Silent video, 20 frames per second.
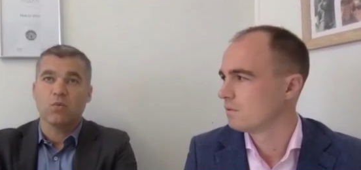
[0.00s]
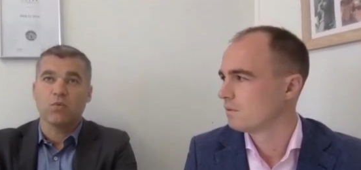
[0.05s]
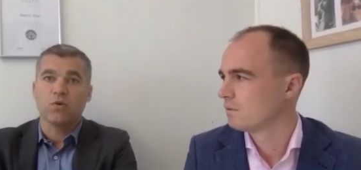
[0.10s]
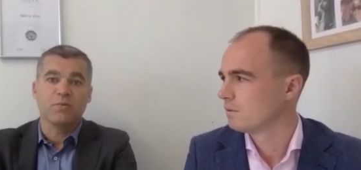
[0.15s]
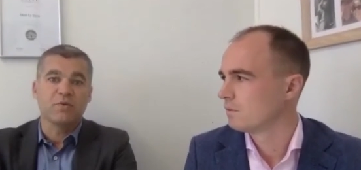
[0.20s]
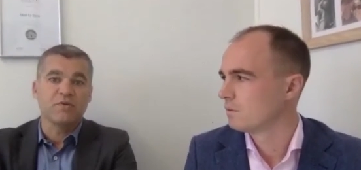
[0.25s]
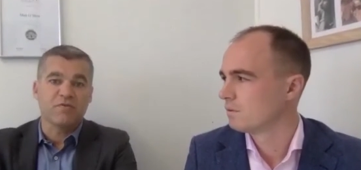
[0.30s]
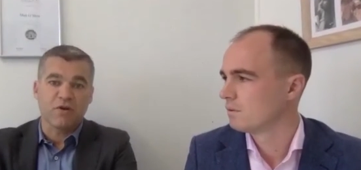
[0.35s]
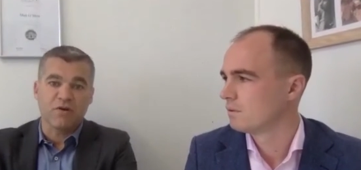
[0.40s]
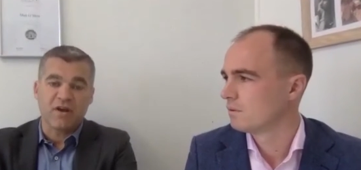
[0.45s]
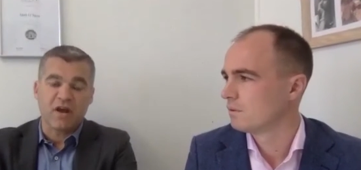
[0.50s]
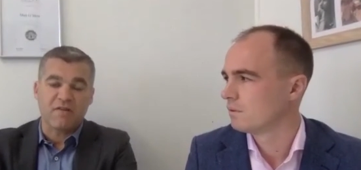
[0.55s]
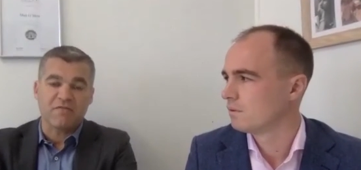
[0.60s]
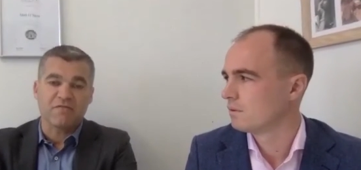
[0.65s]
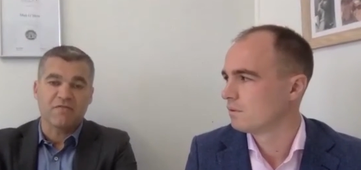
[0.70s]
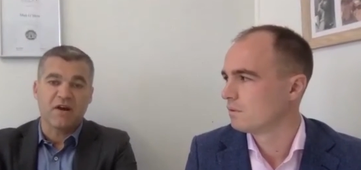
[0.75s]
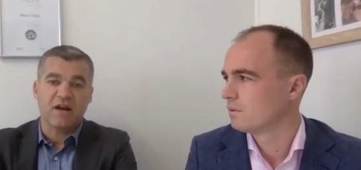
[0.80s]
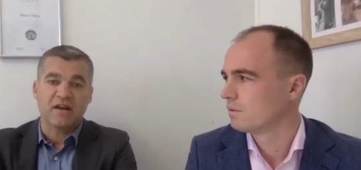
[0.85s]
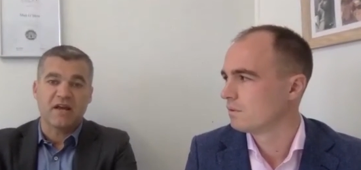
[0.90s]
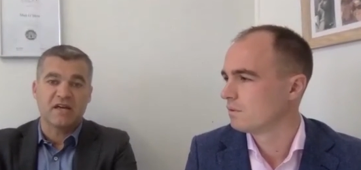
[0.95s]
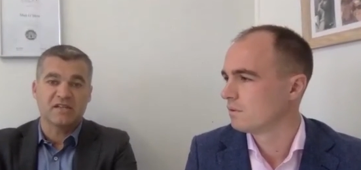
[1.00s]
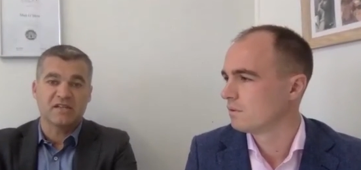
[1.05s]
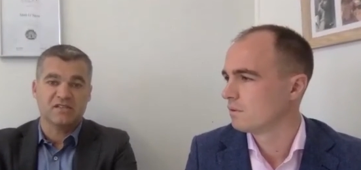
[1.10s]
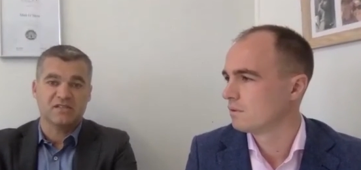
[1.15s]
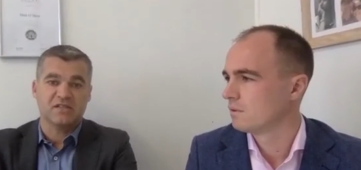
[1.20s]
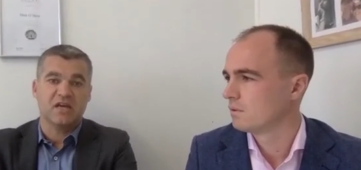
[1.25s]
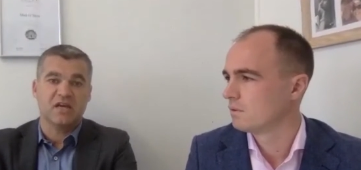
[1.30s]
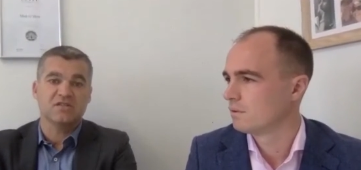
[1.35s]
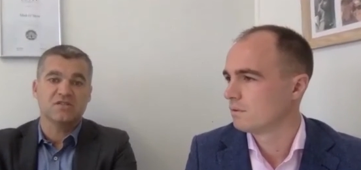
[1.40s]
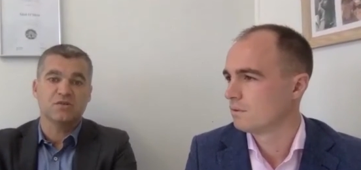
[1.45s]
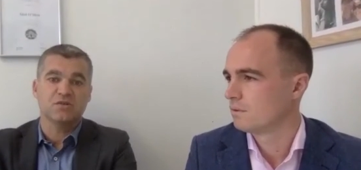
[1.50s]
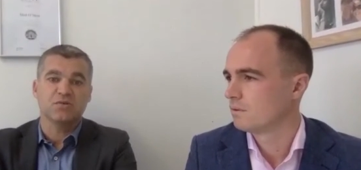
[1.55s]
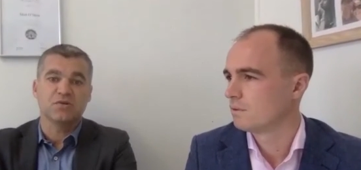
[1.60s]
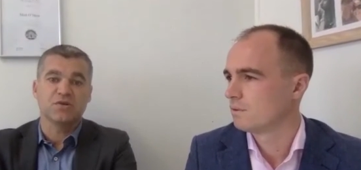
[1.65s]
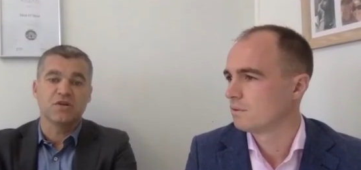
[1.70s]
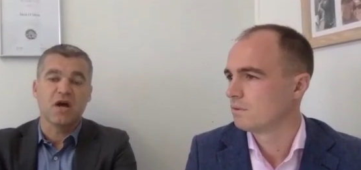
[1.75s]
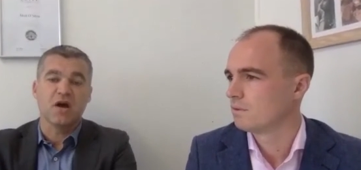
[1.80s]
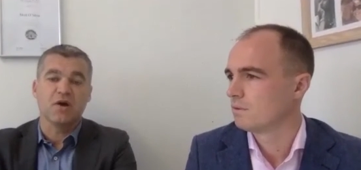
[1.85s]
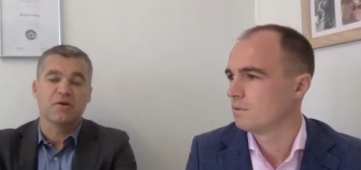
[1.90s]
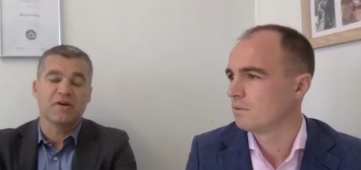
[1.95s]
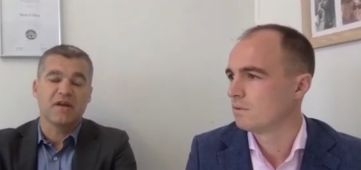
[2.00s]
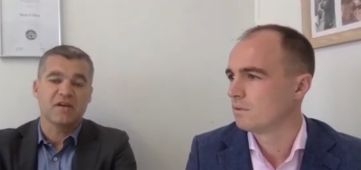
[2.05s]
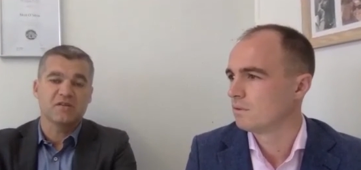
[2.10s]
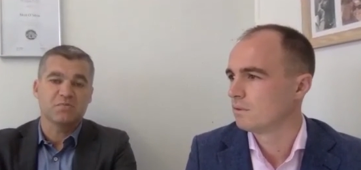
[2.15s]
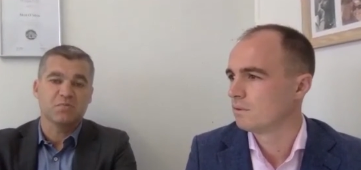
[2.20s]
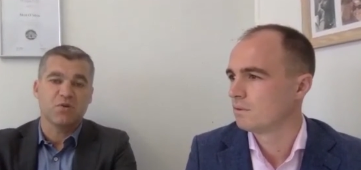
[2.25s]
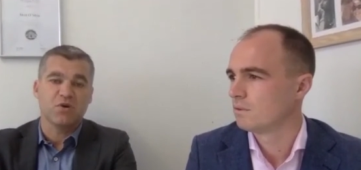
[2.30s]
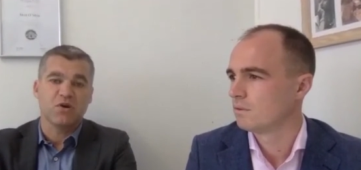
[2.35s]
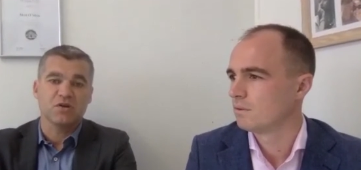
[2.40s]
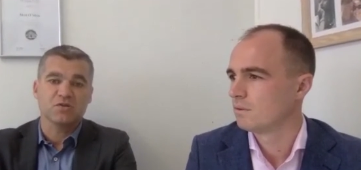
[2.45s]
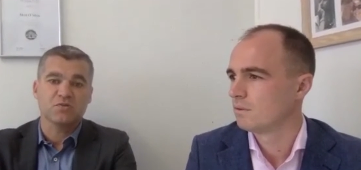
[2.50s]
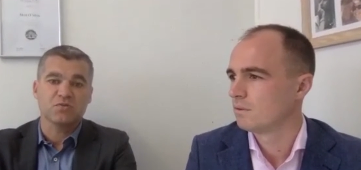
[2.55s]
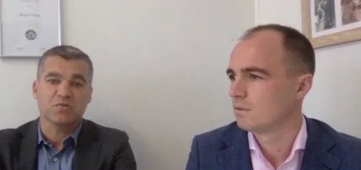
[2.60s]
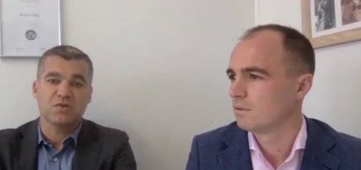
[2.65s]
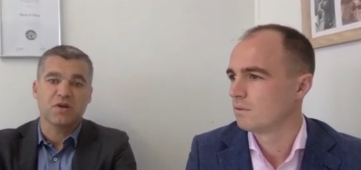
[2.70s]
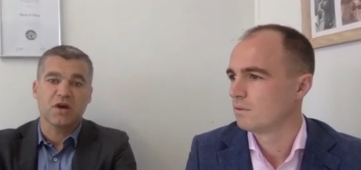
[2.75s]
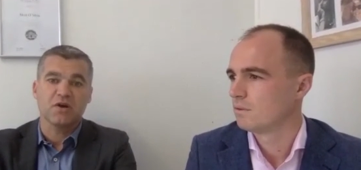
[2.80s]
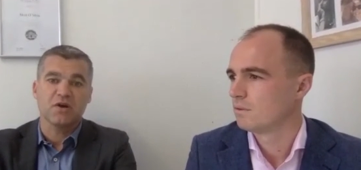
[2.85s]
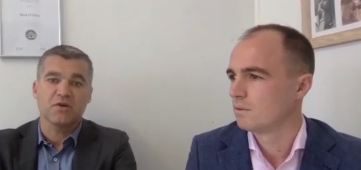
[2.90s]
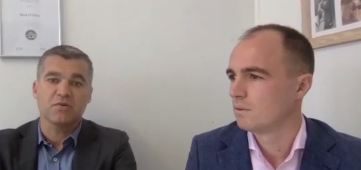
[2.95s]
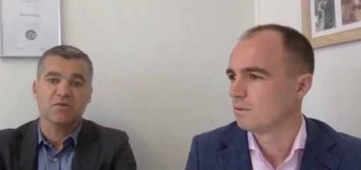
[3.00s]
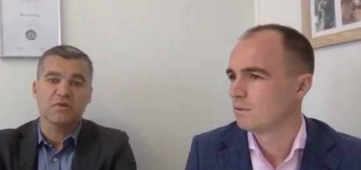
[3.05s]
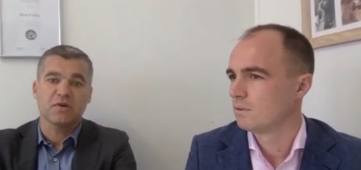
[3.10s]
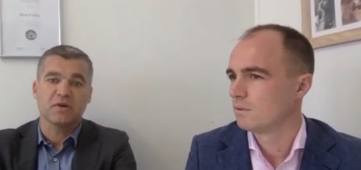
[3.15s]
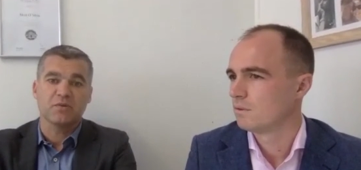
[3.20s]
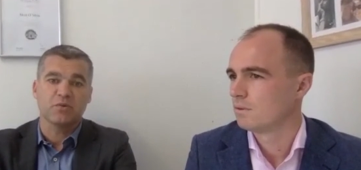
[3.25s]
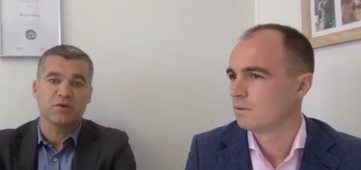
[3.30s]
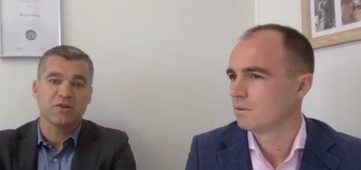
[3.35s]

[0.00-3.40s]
Speaker 1: we'll be very upfront, as you would know and as buyers will know,